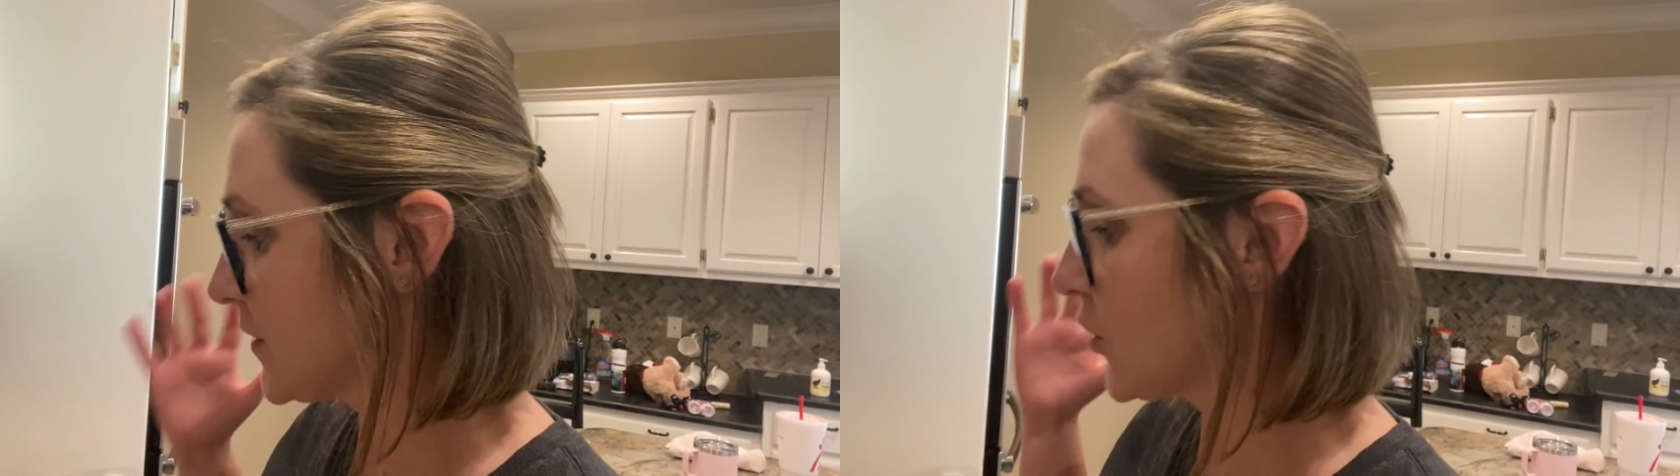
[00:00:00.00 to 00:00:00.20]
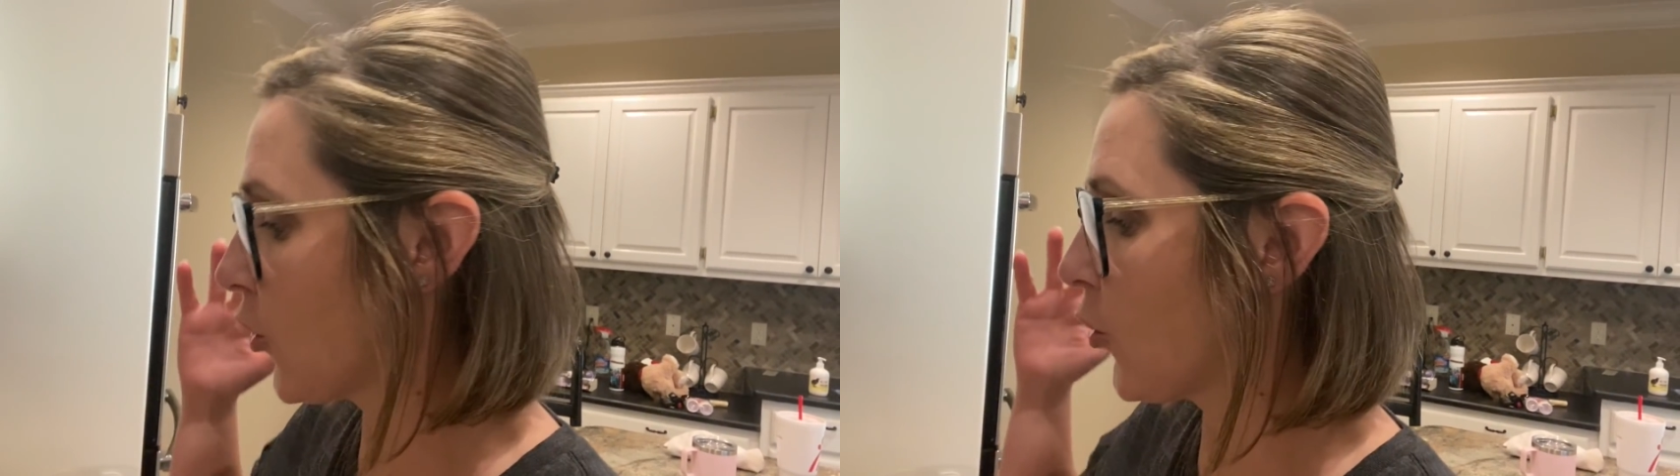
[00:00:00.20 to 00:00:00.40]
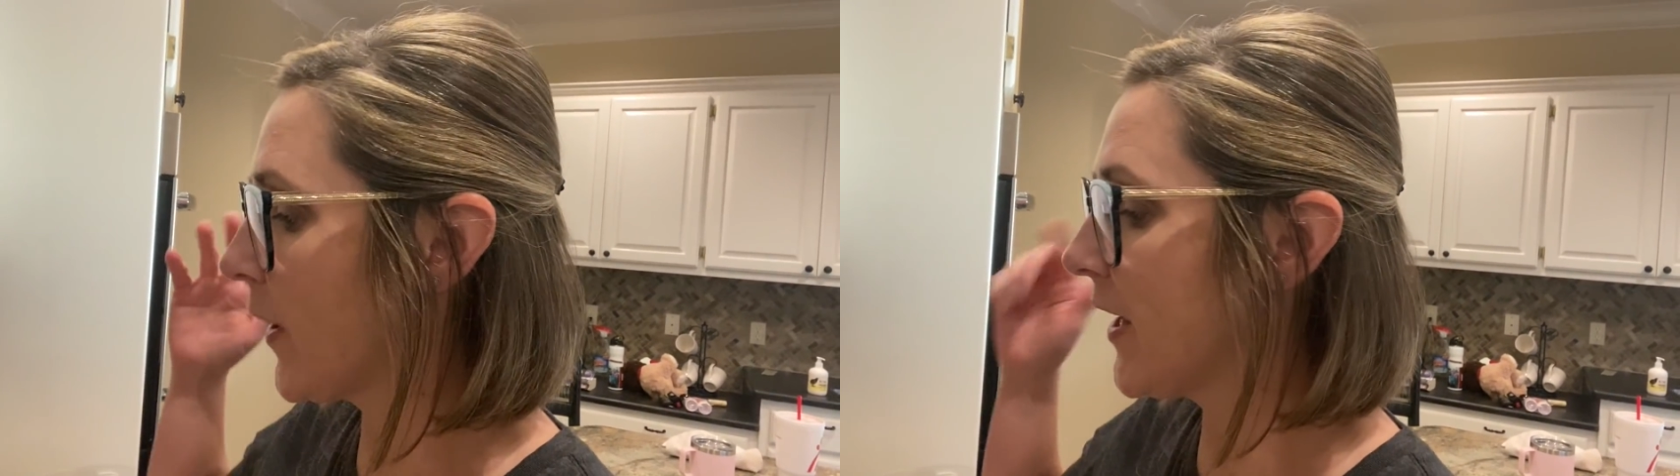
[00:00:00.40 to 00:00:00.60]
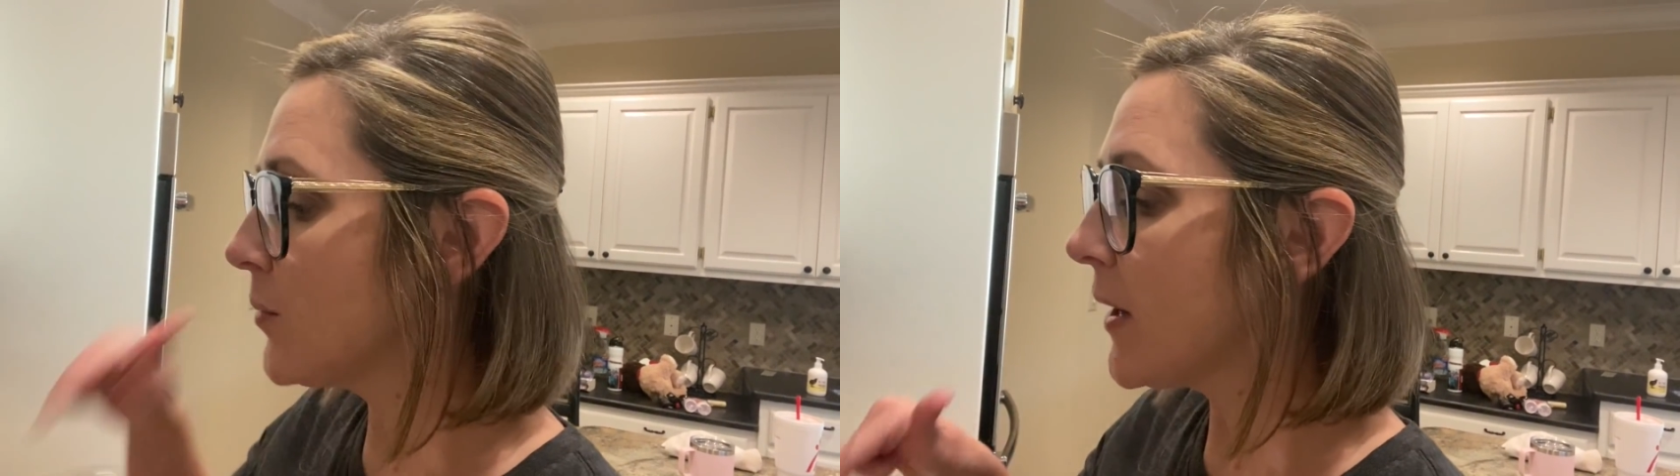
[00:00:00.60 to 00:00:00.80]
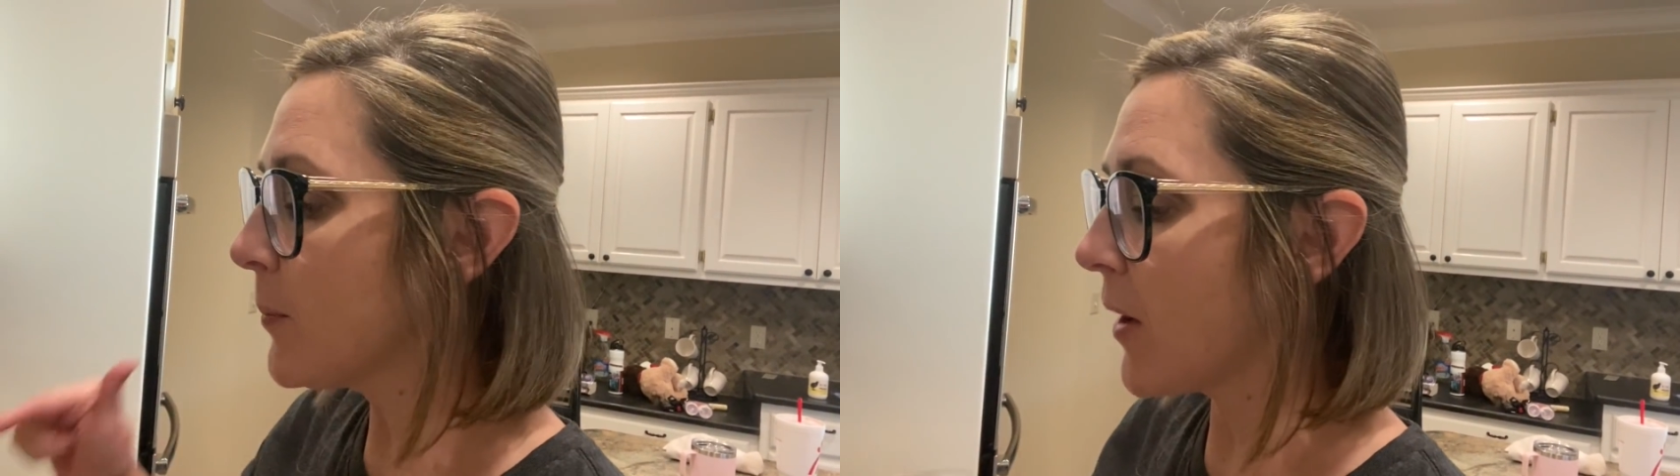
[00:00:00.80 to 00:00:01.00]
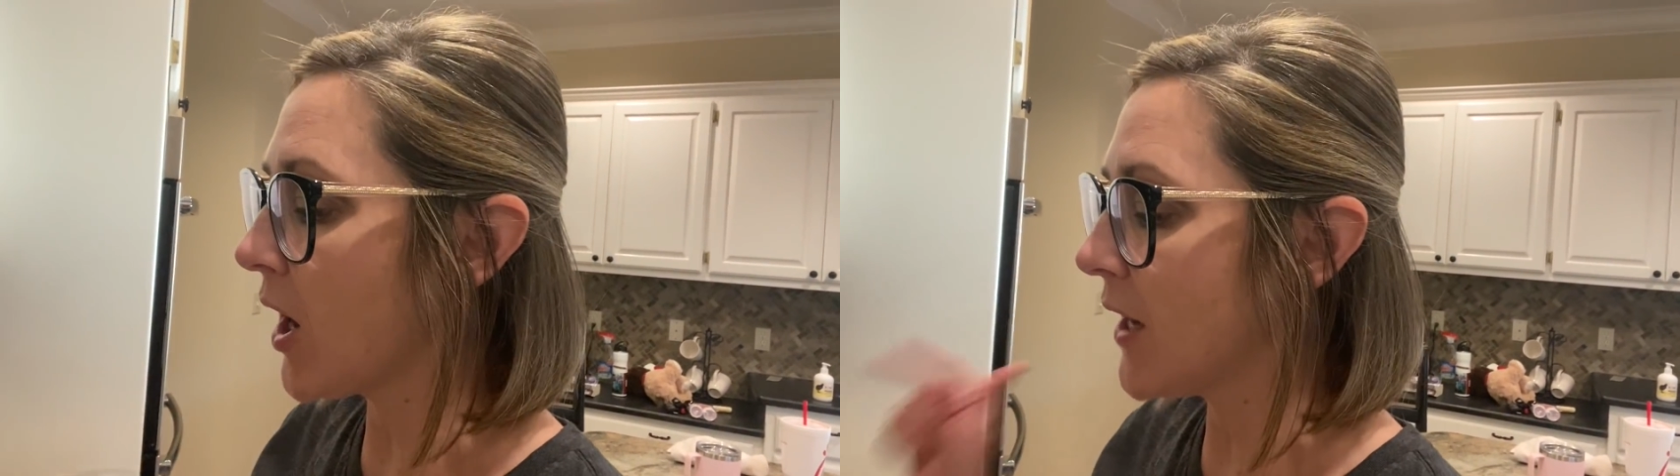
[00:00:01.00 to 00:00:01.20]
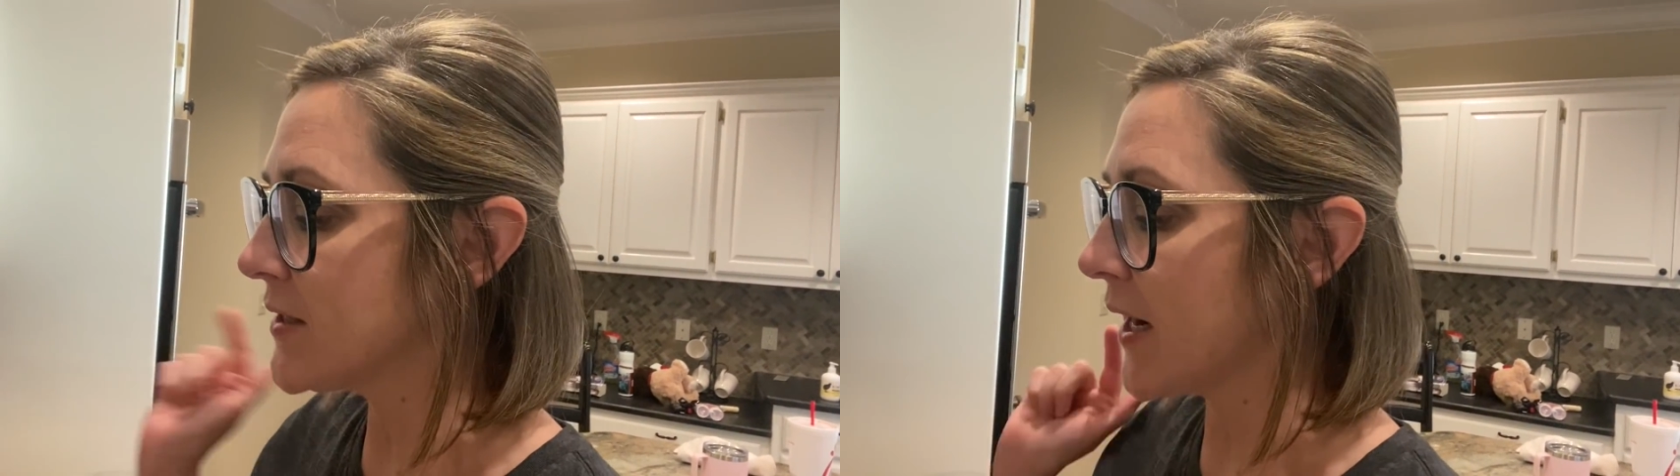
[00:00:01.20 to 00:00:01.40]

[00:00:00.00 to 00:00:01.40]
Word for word: So in my pot, I